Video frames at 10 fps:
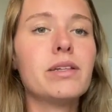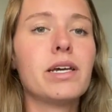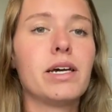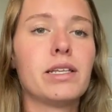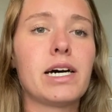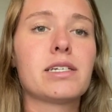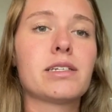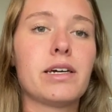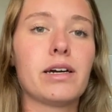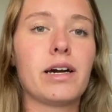And
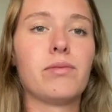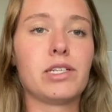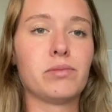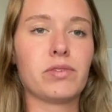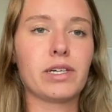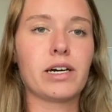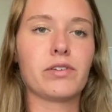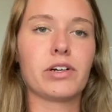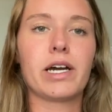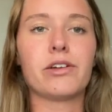lastly, I'd want to briefly
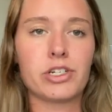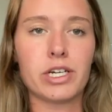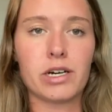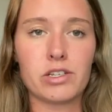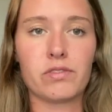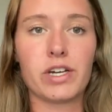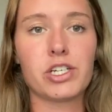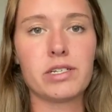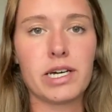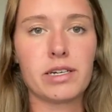cover energy
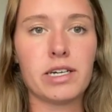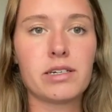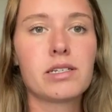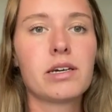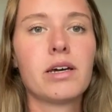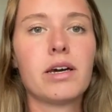conservation techniques.